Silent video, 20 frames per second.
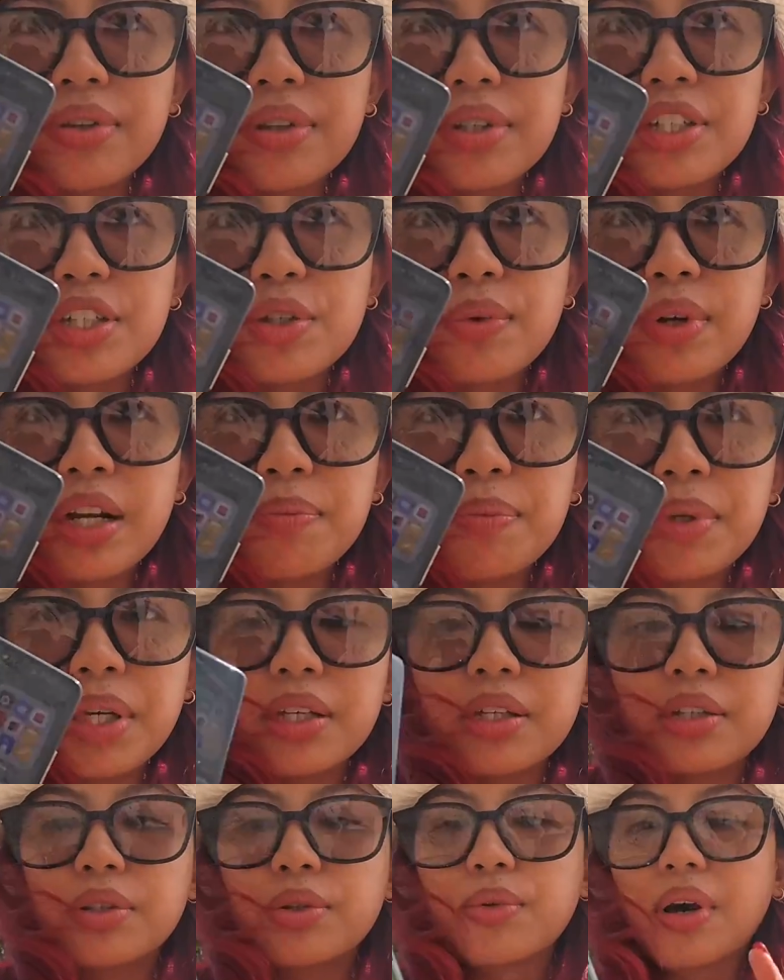this is what I'm
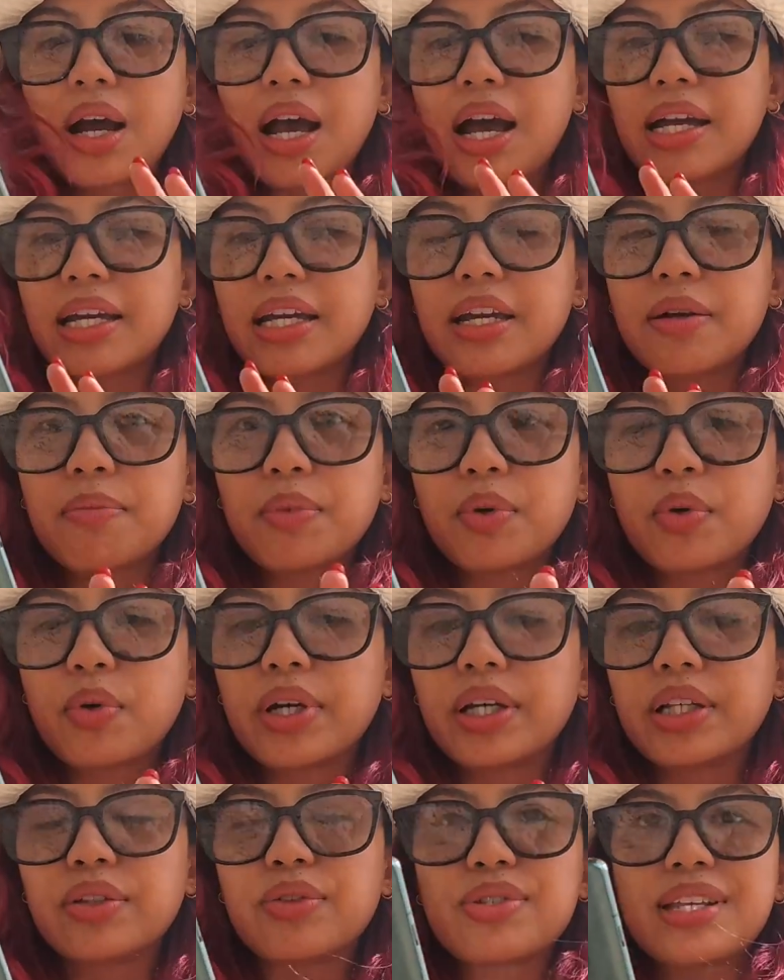gonna do. I am
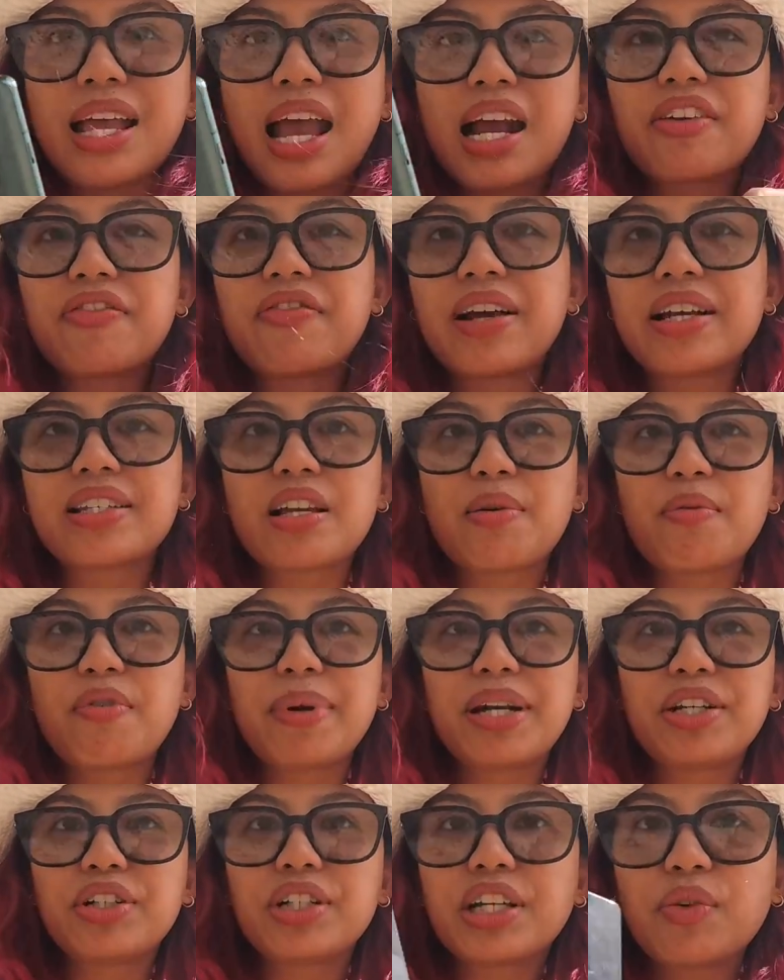going to sacrifice some of
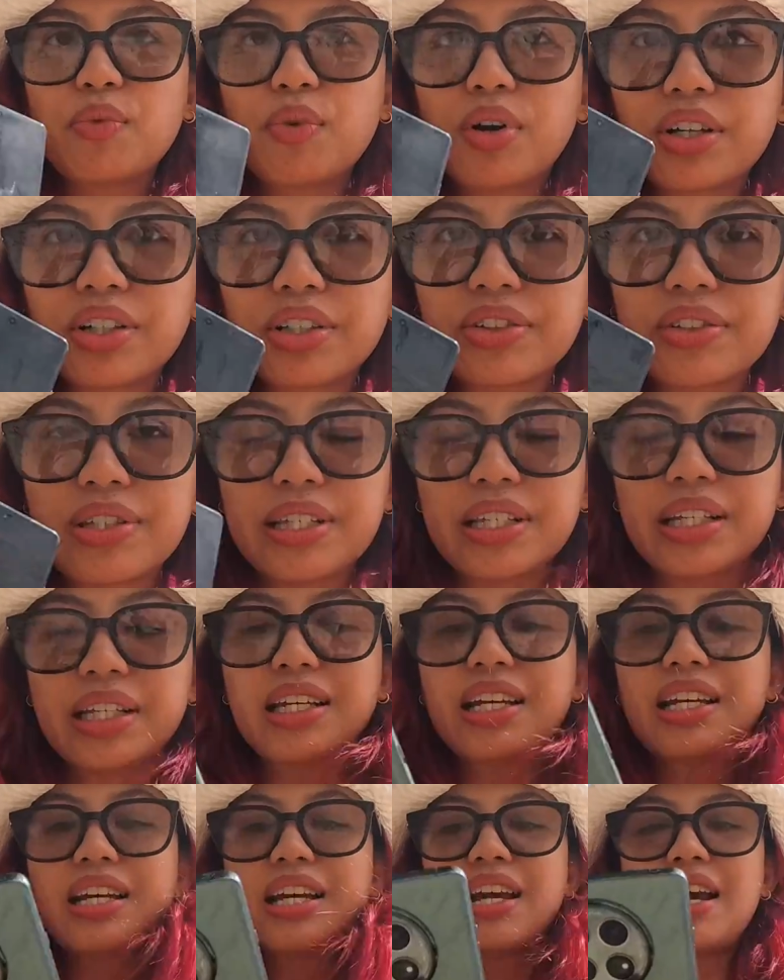my drinking water to see